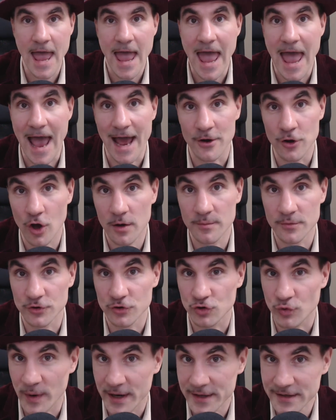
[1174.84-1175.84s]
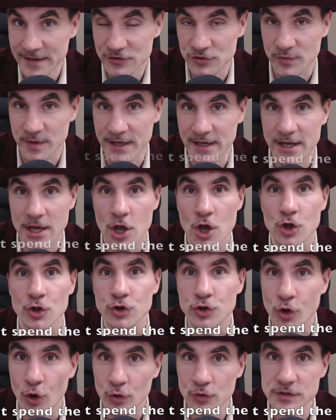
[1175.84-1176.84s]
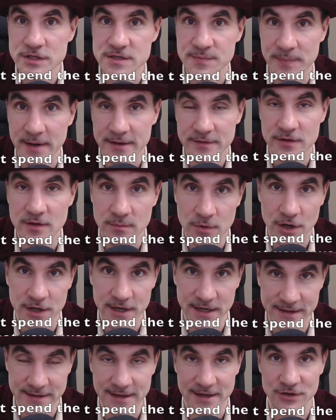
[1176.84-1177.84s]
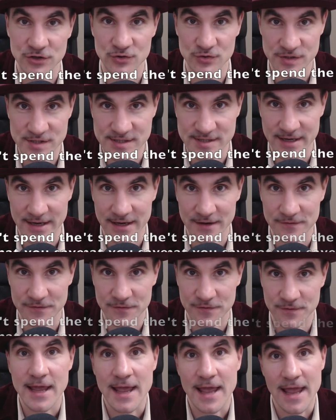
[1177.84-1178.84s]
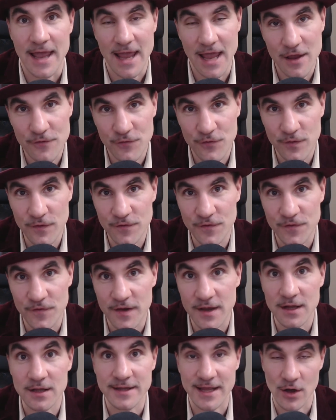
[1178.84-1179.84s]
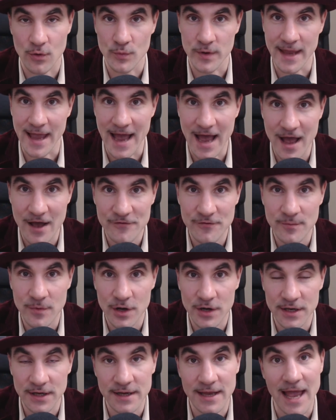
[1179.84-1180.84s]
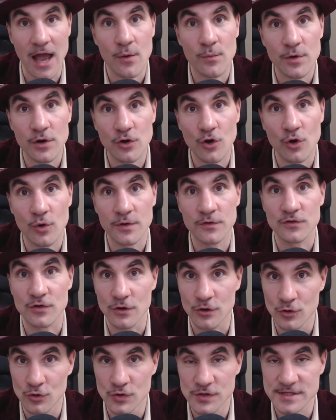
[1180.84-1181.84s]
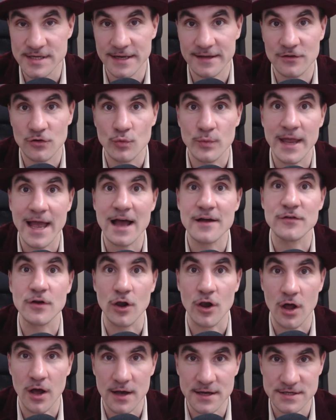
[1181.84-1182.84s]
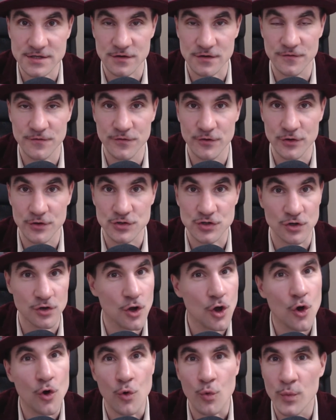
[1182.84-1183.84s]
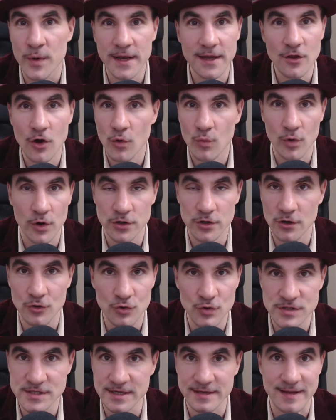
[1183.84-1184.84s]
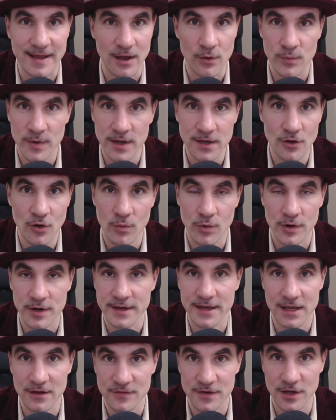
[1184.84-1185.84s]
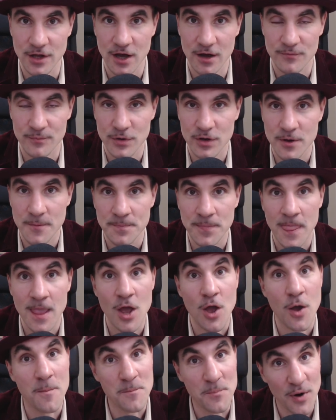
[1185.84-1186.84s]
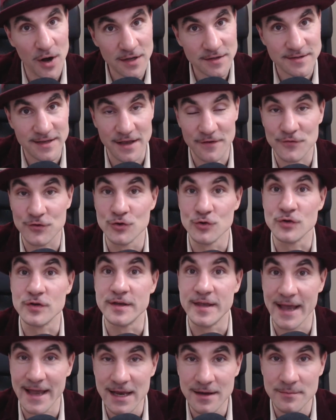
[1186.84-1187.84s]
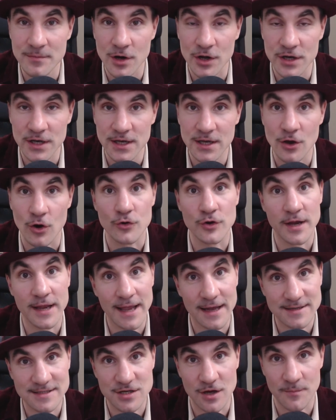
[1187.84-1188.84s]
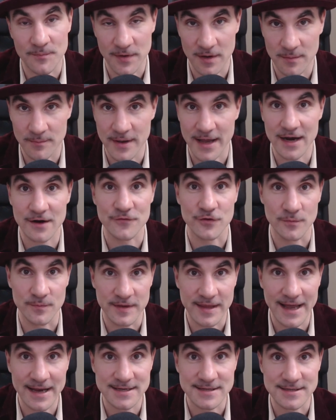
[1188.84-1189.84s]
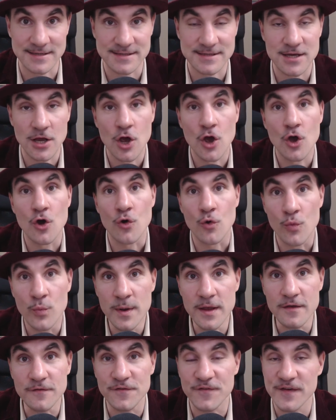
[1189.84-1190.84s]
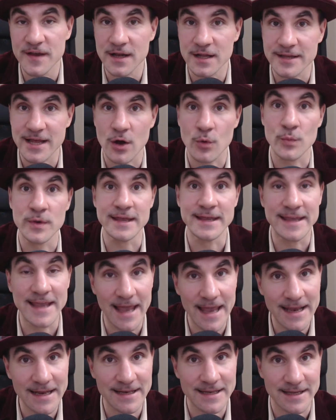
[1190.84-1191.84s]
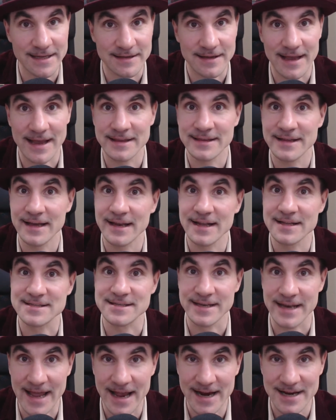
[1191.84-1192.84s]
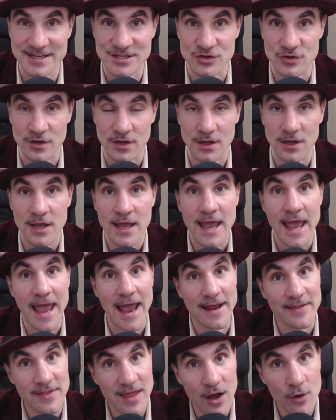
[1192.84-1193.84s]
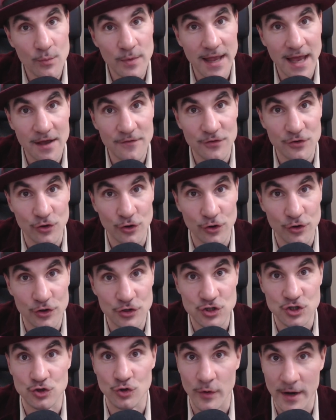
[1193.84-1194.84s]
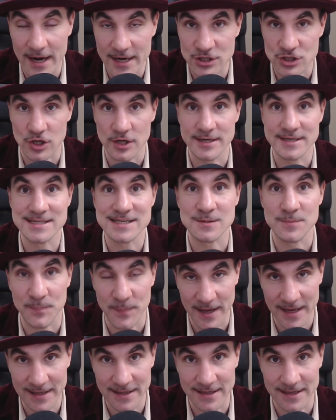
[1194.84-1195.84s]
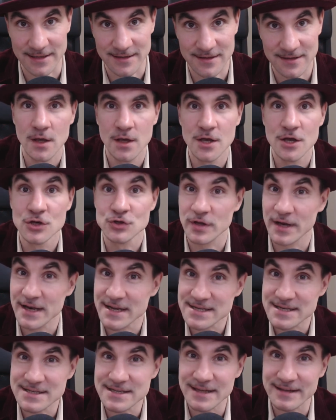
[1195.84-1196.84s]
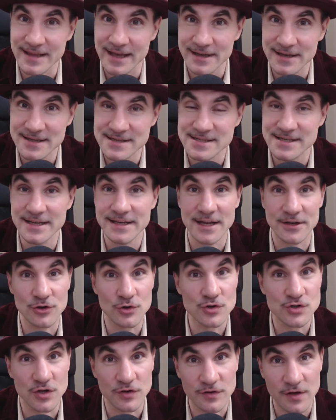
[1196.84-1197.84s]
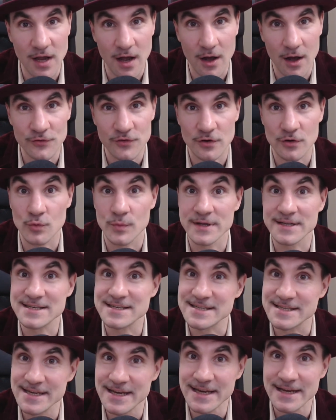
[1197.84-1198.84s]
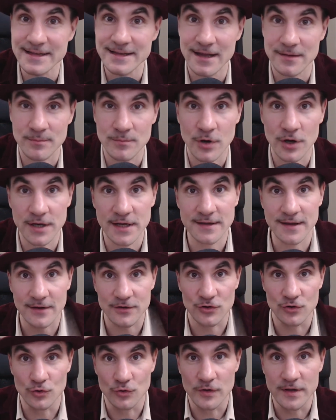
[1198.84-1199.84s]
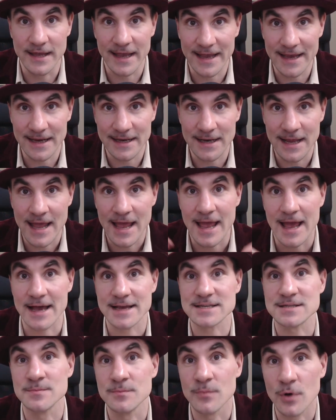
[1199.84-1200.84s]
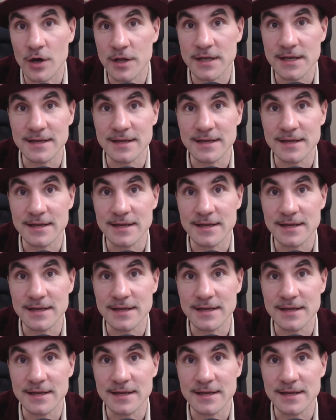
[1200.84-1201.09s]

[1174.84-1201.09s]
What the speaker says: And number 23, don't spend the money that you save. If we feel that we have money and we're going to lose it, we have a loss aversion. We don't want to lose it and we don't want to give it up. But if you gain money or you get something back from taxes, we feel that we gained it and that it's an extra. And then we have an urge to actually spend it. So this is a tendency that you should counter with seeing that money that you gain as money